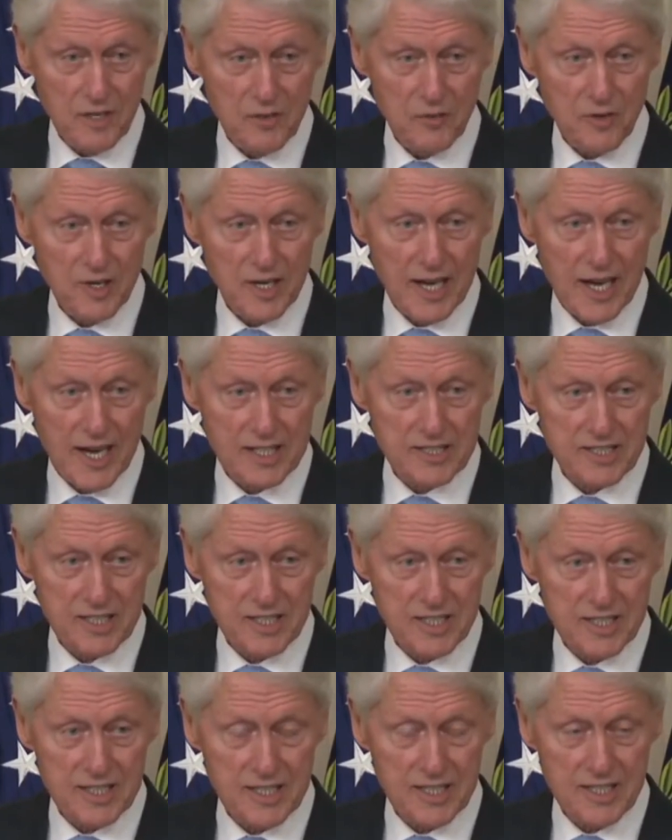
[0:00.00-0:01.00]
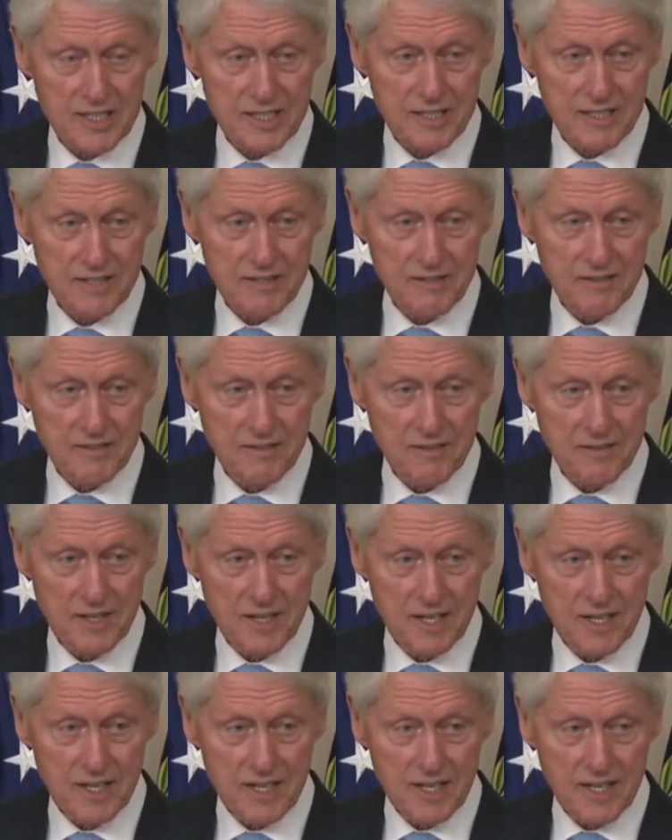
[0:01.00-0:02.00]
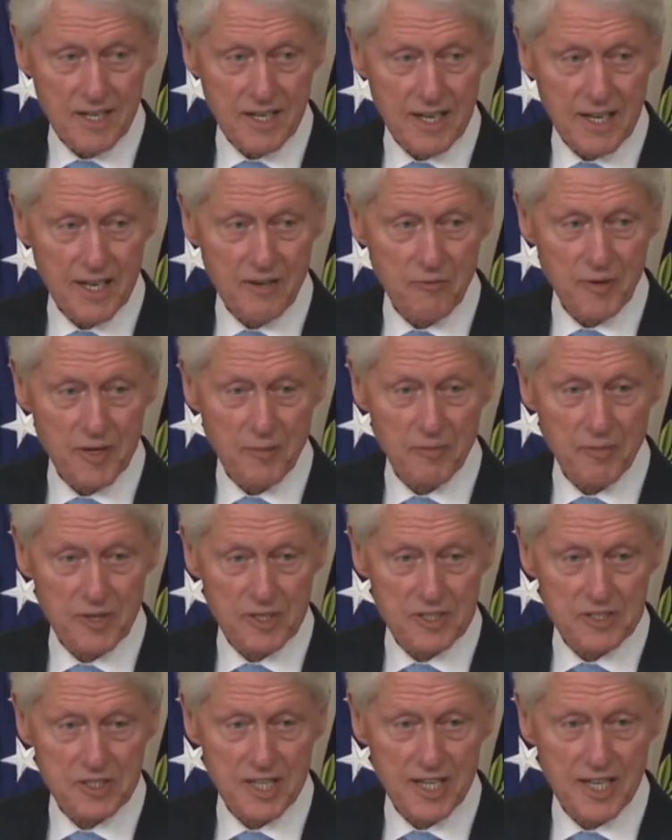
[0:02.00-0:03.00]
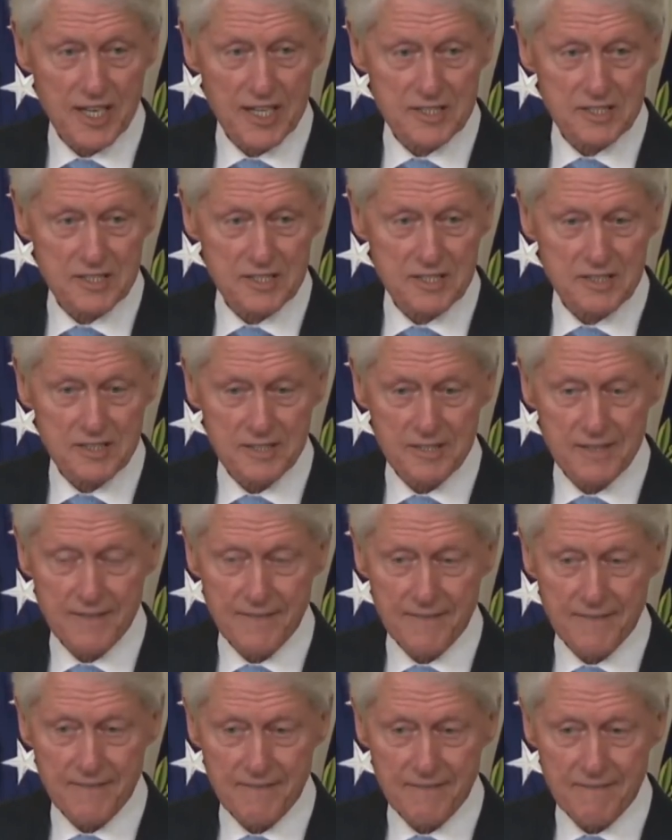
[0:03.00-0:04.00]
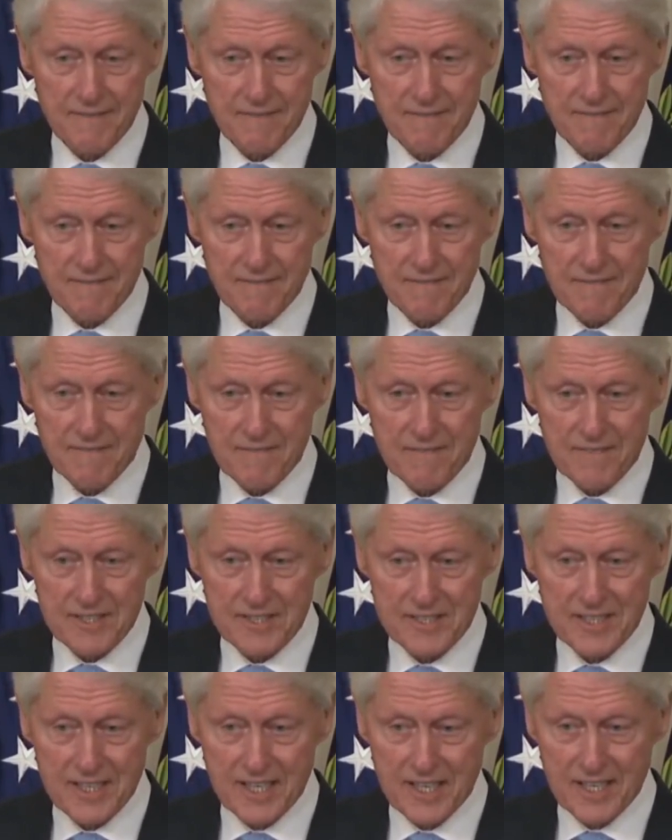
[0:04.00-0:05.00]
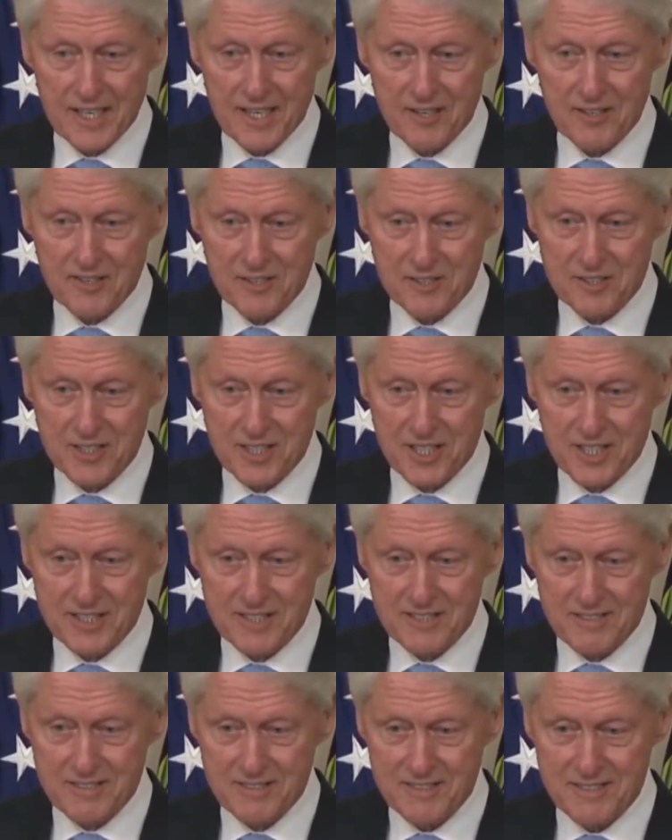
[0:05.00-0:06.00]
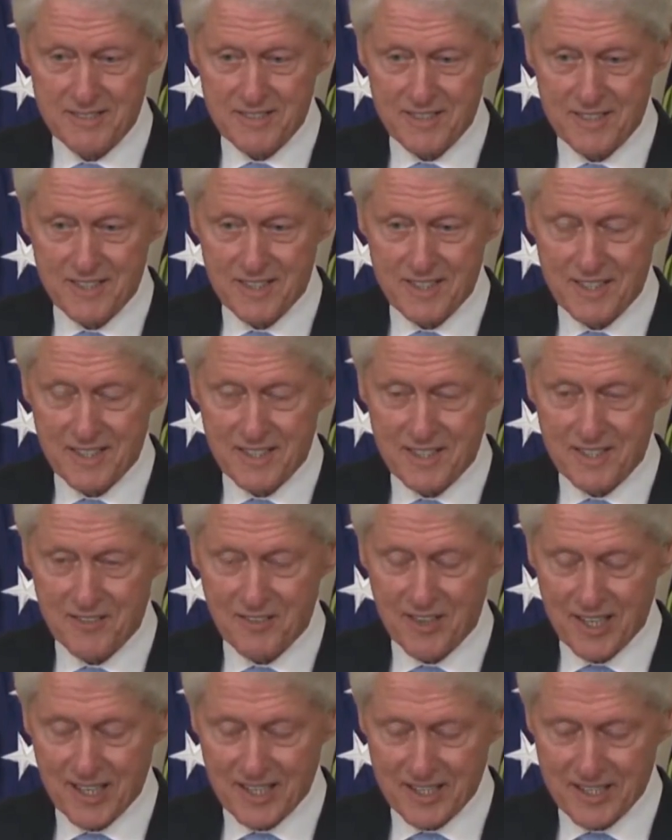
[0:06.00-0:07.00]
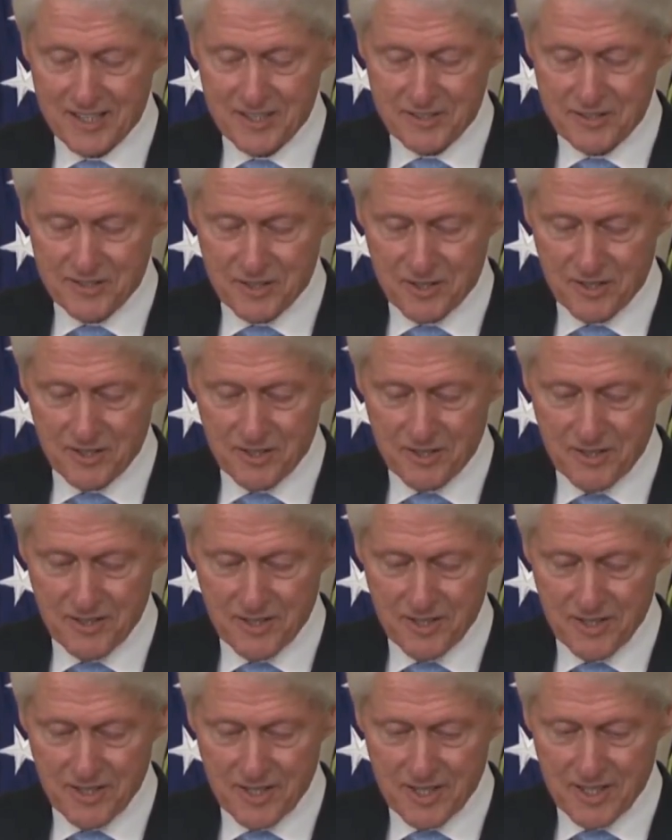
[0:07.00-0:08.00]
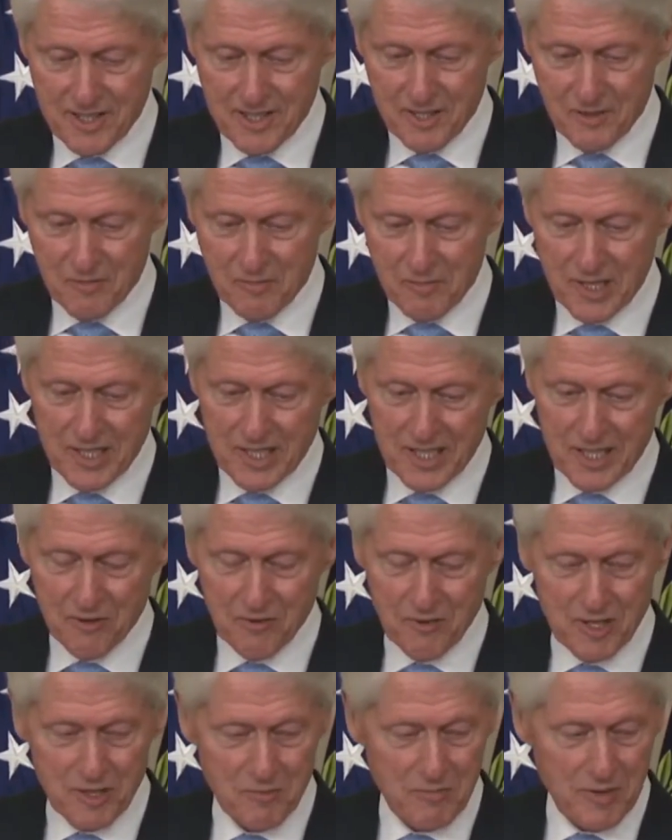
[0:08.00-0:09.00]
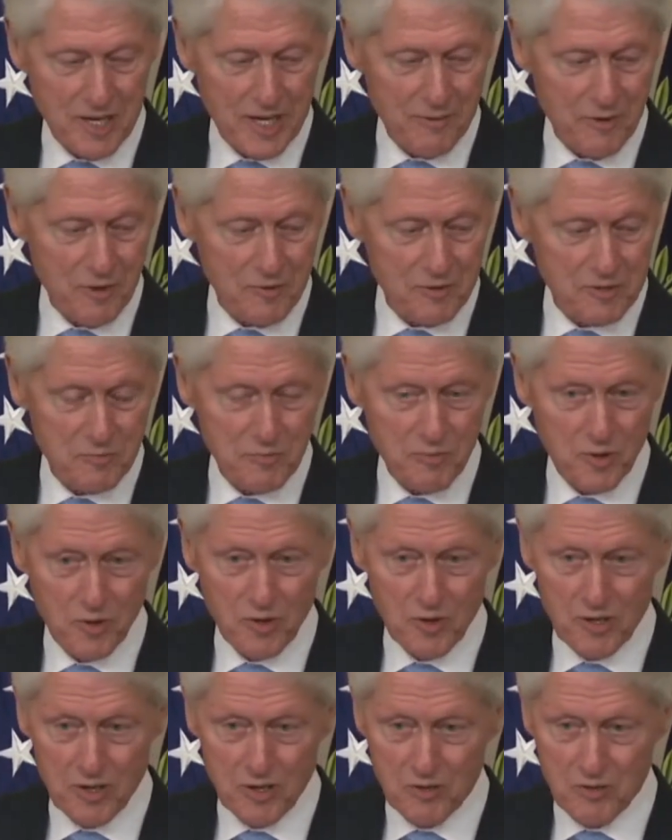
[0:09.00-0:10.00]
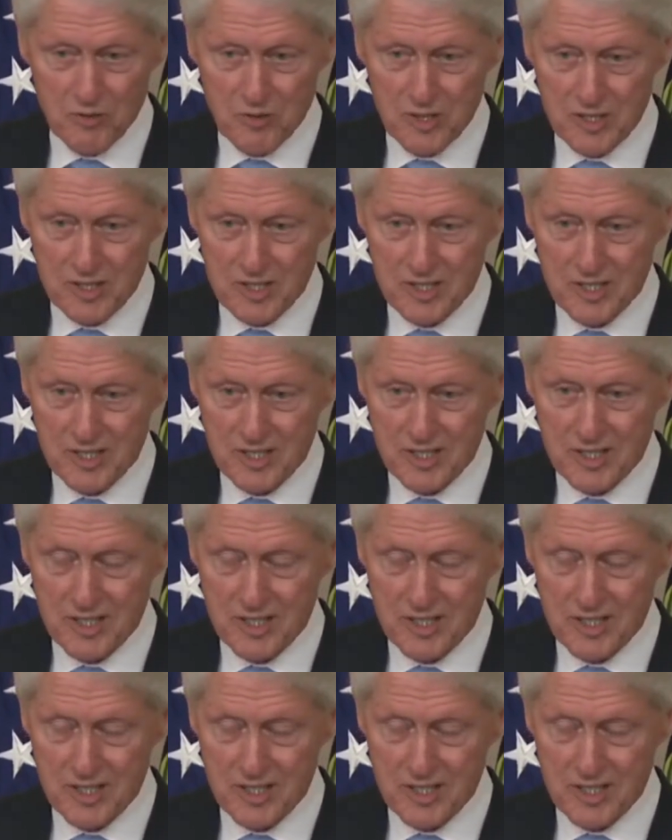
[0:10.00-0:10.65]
we actually gave people a chance to take care of their sick relatives or be there when a baby was born or when